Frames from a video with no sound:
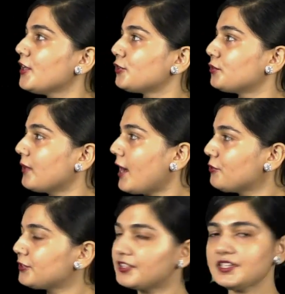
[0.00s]

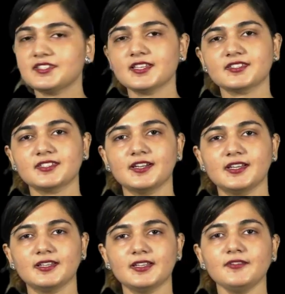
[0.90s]
throughout 360
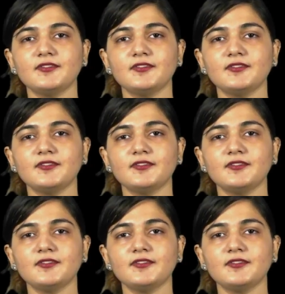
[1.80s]
degree.